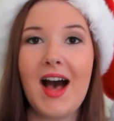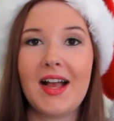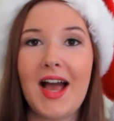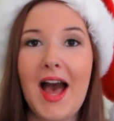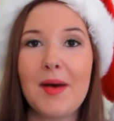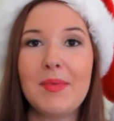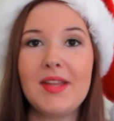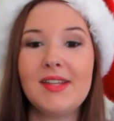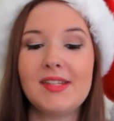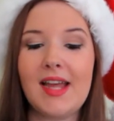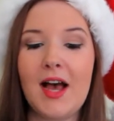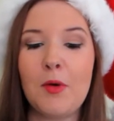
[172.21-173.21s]

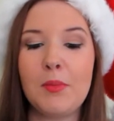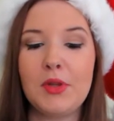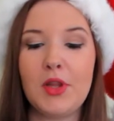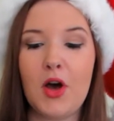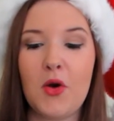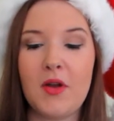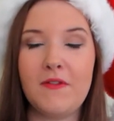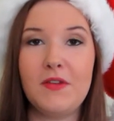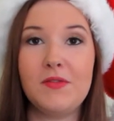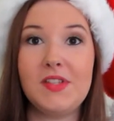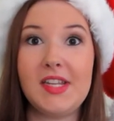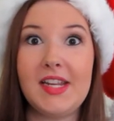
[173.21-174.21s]
Comment down below if
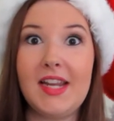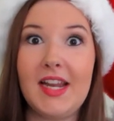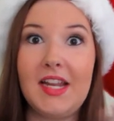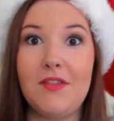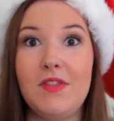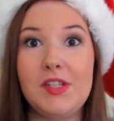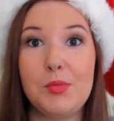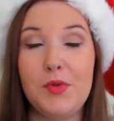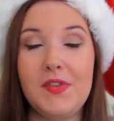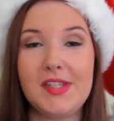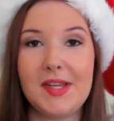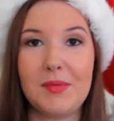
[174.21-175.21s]
you've seen any of these
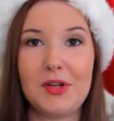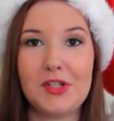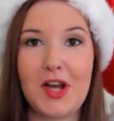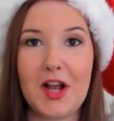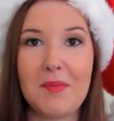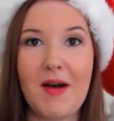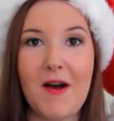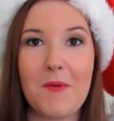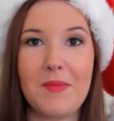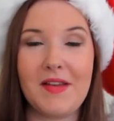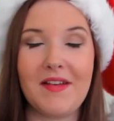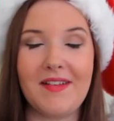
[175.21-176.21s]
movies I'm going to talk
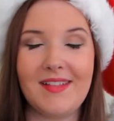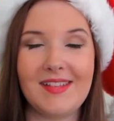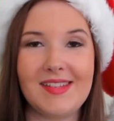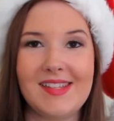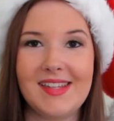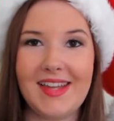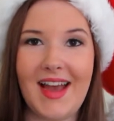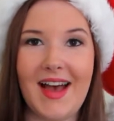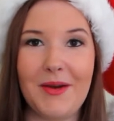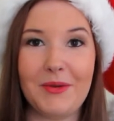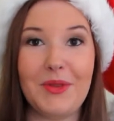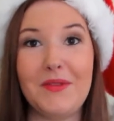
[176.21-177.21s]
about, because yeah,
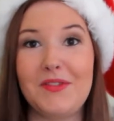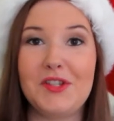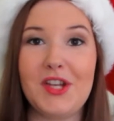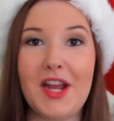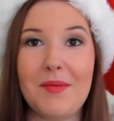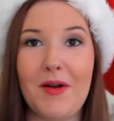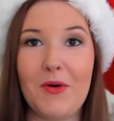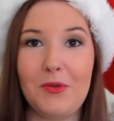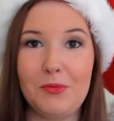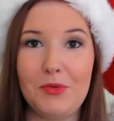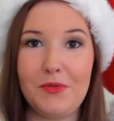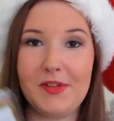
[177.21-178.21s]
I would love to chat about
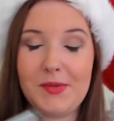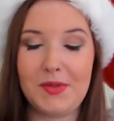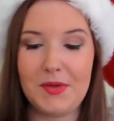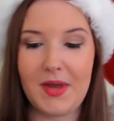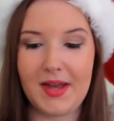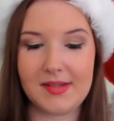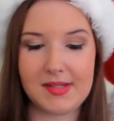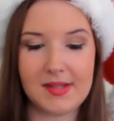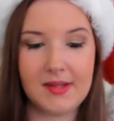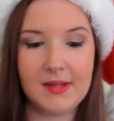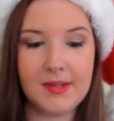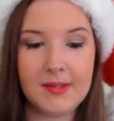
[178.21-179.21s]
old movies with you guys,
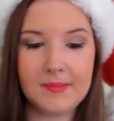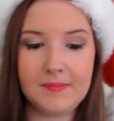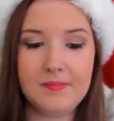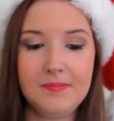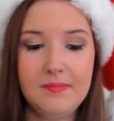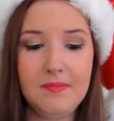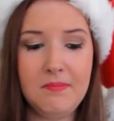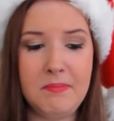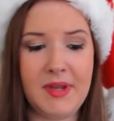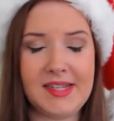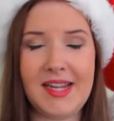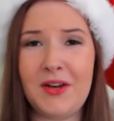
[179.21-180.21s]

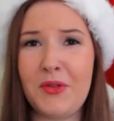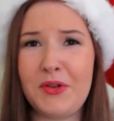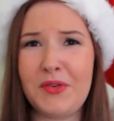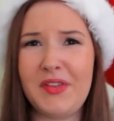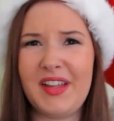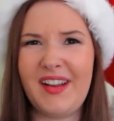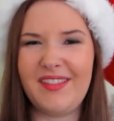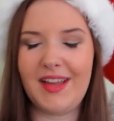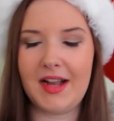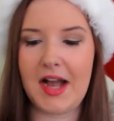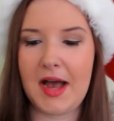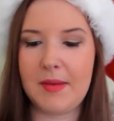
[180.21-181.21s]
because I know they're really not
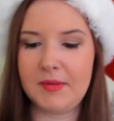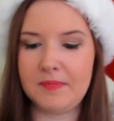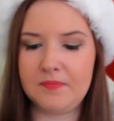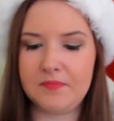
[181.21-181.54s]
that common.